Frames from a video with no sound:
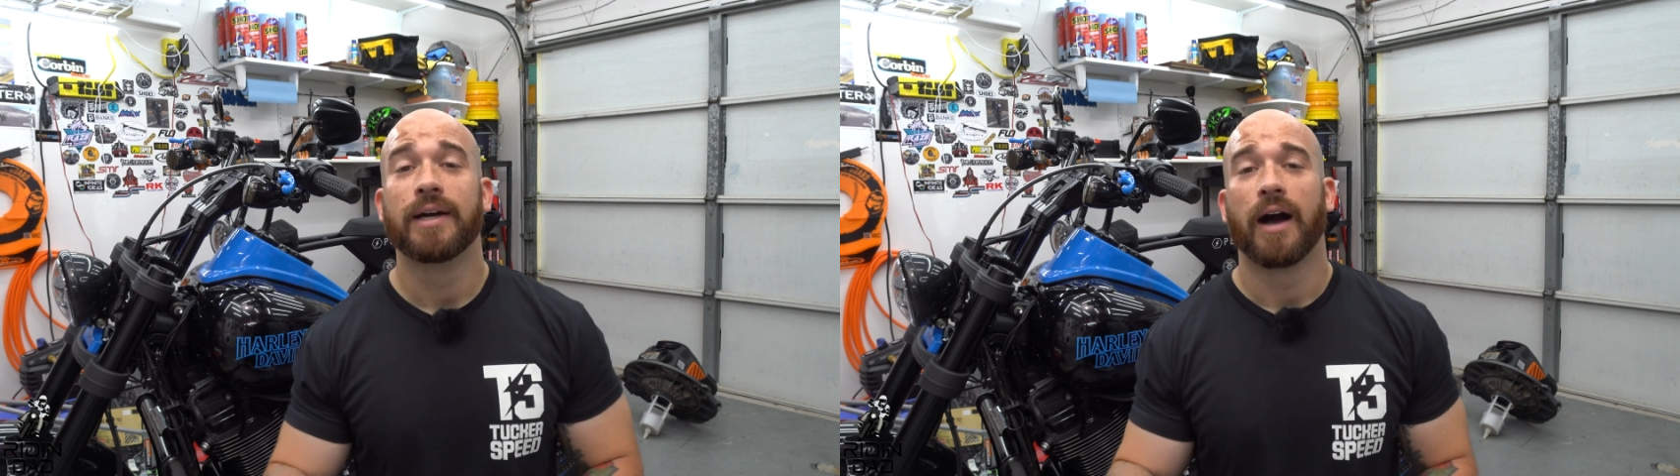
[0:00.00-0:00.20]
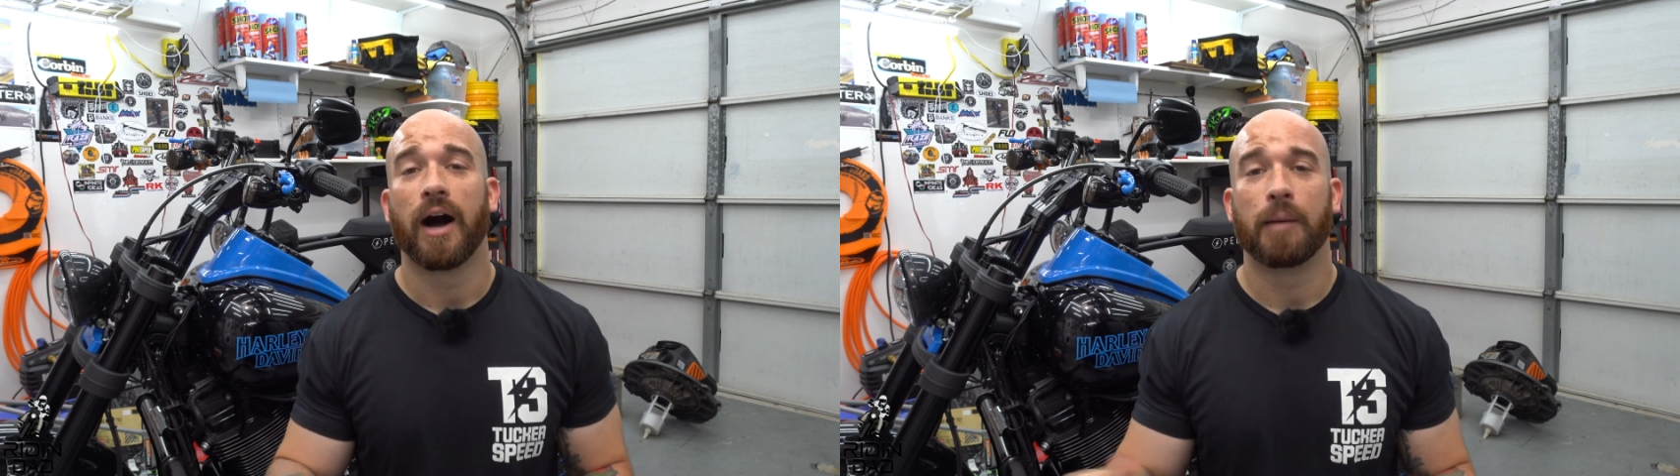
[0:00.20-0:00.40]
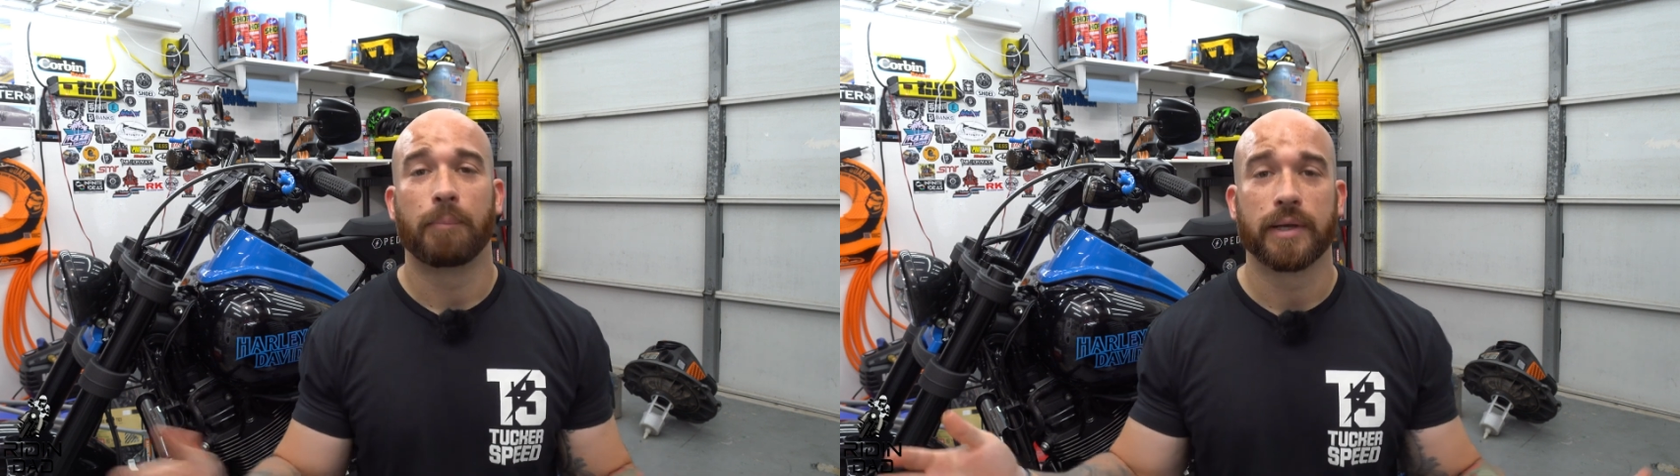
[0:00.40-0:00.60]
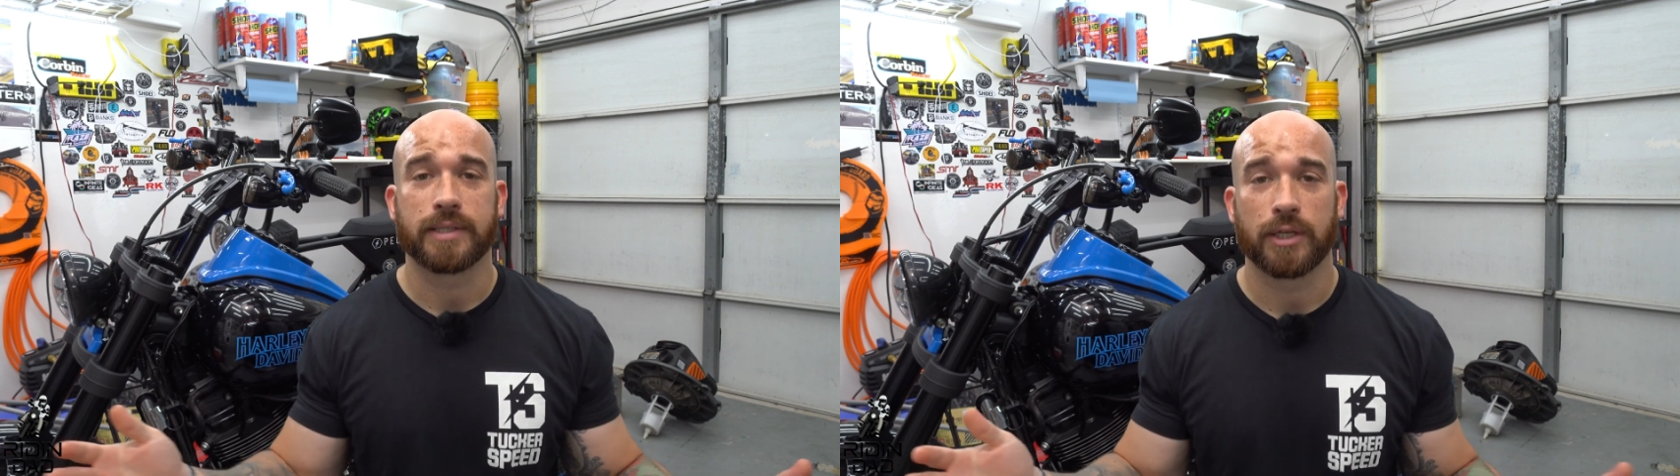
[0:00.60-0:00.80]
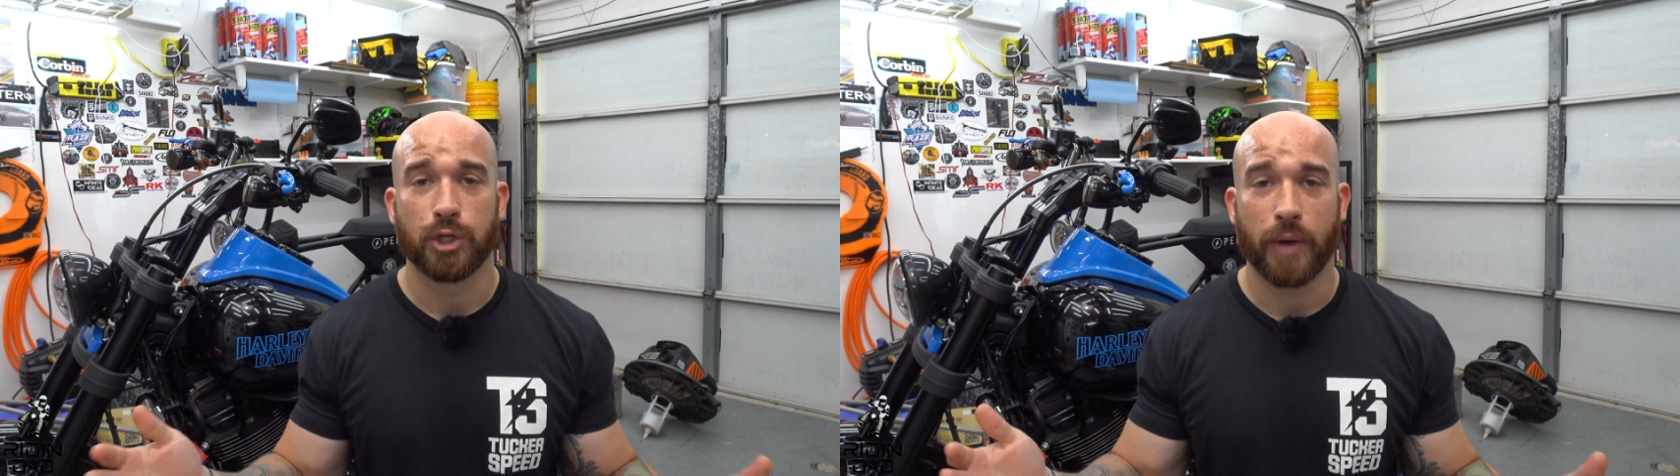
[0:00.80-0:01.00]
But
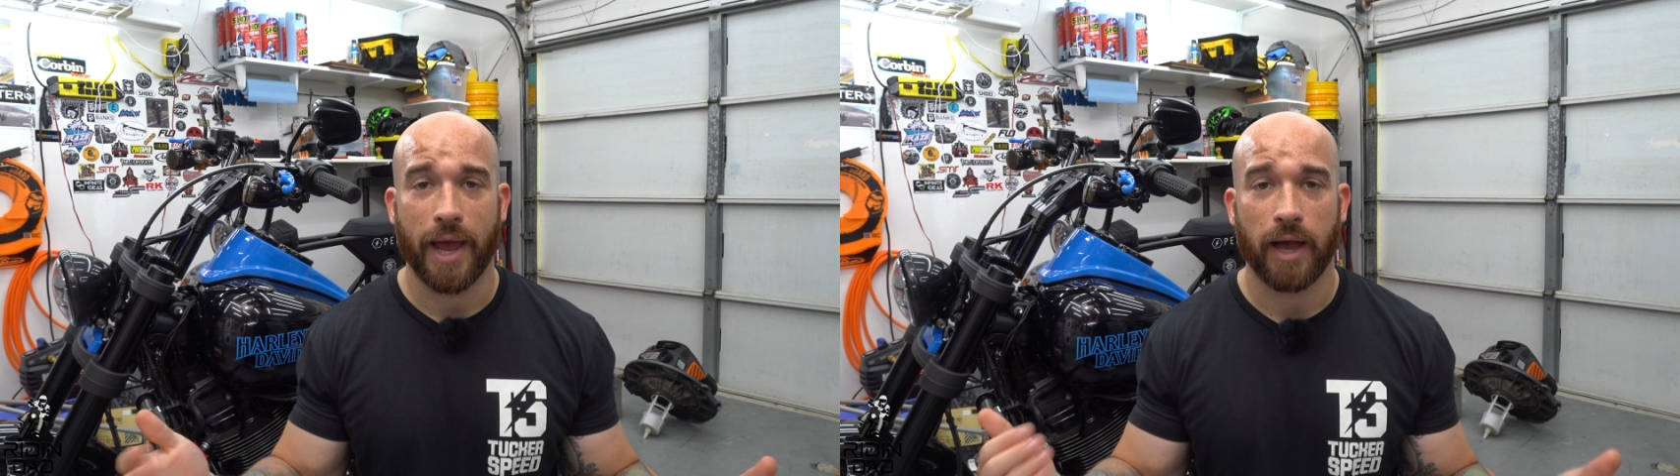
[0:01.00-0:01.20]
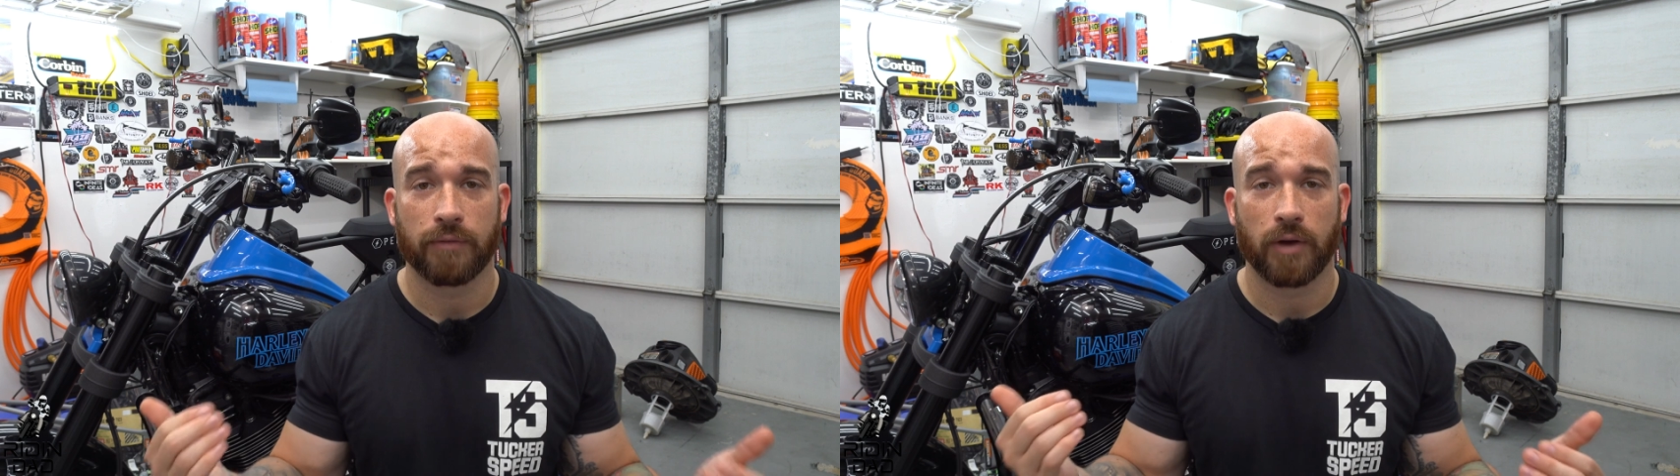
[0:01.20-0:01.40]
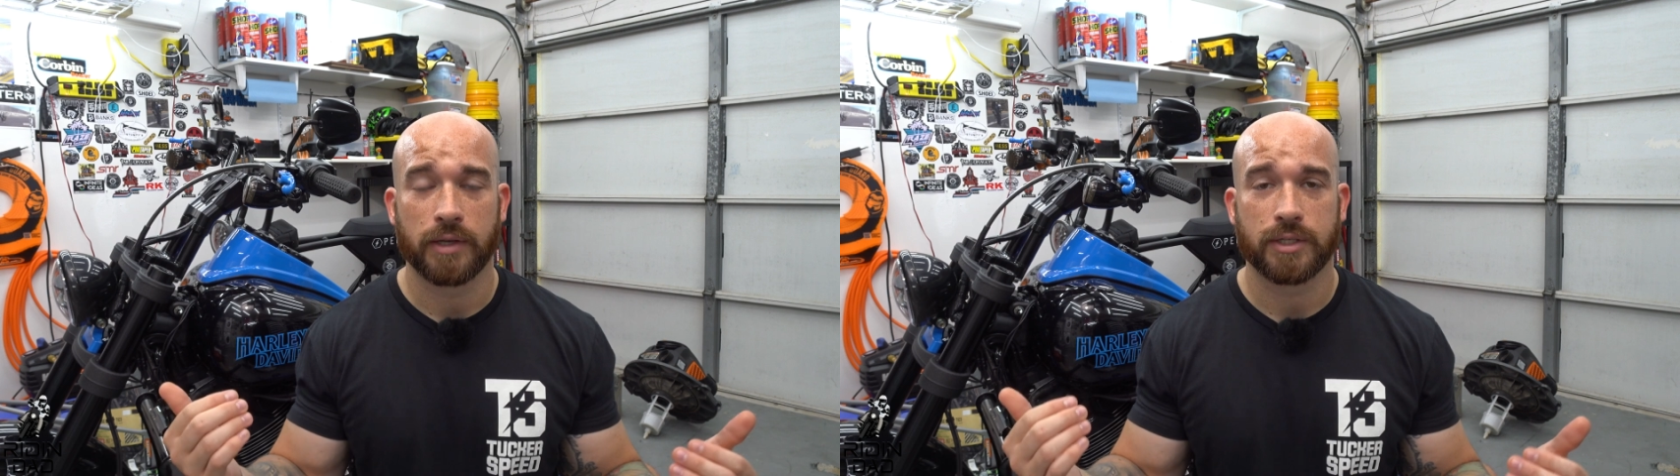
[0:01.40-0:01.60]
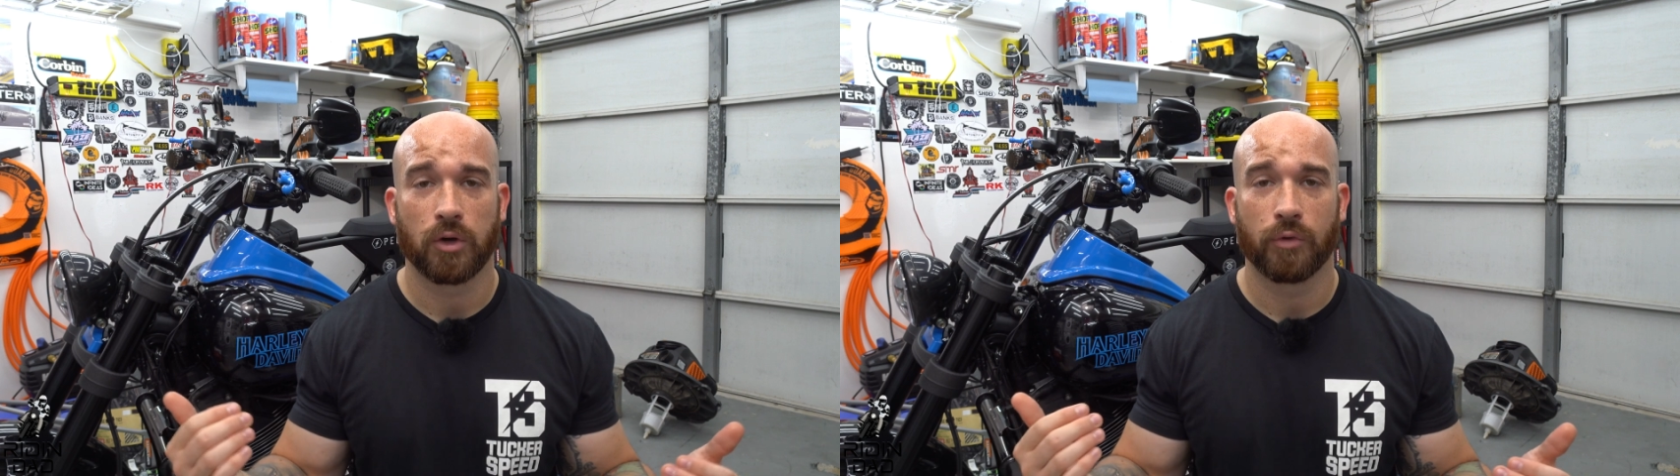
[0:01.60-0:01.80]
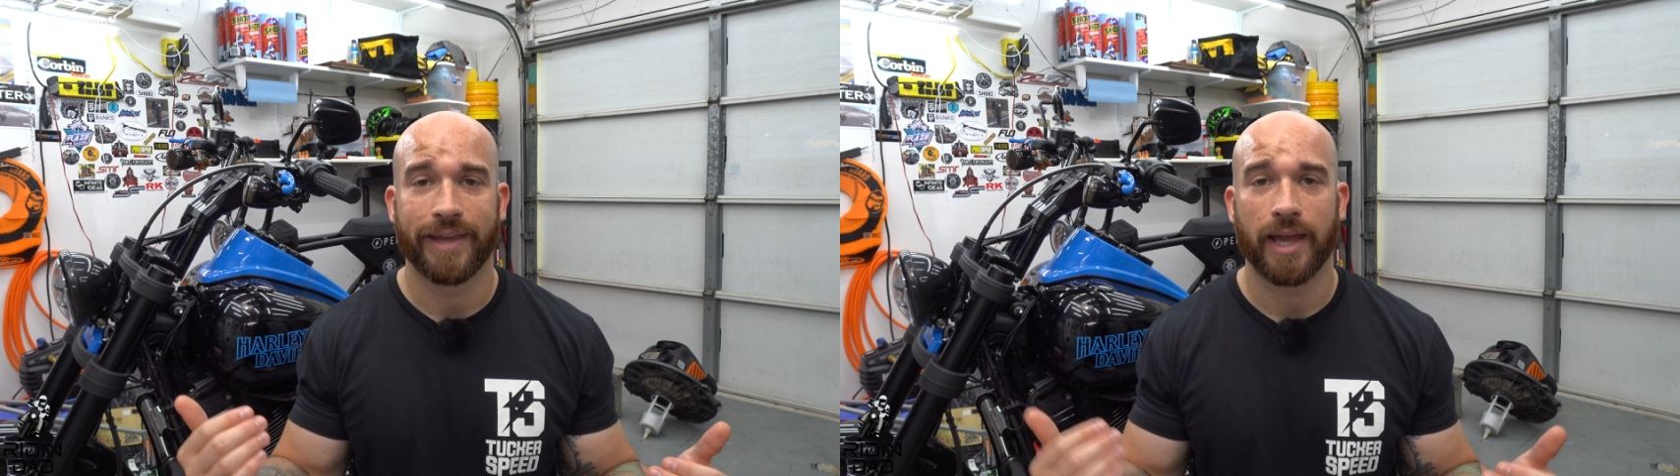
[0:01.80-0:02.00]
you have
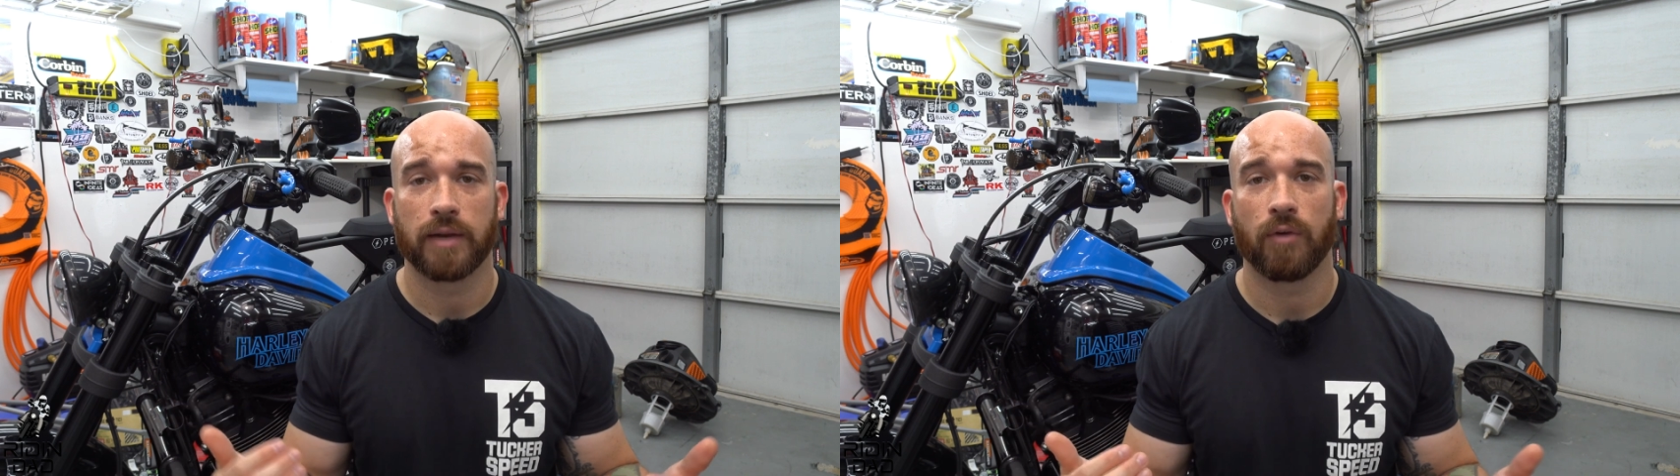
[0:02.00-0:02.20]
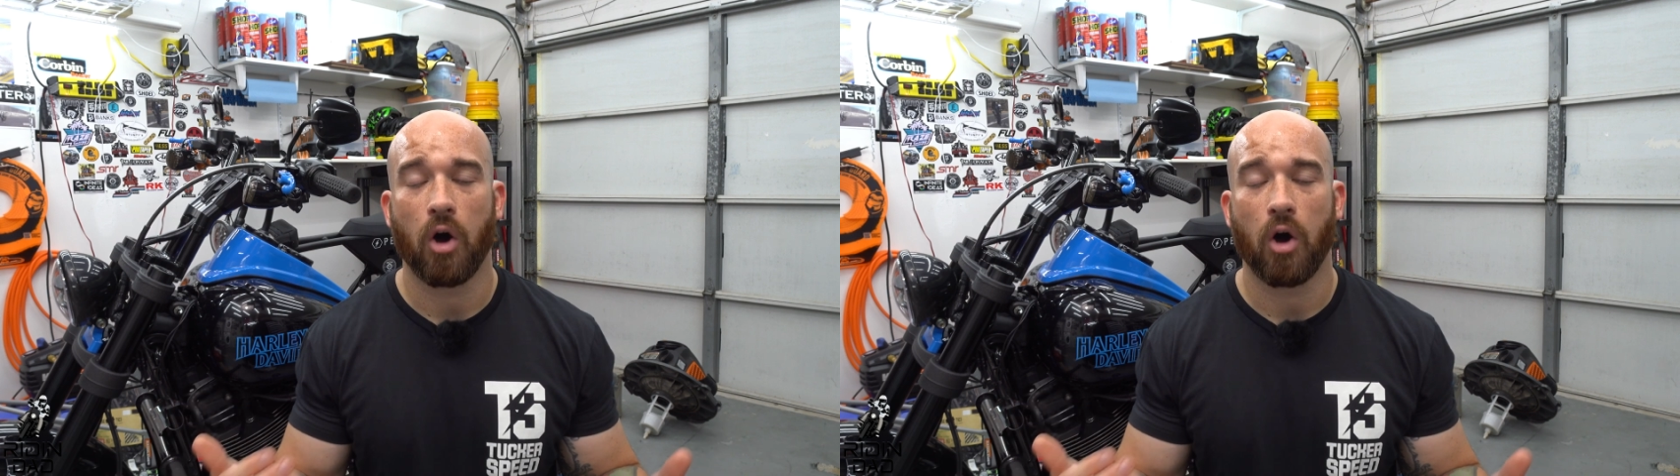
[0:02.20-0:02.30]
until the end of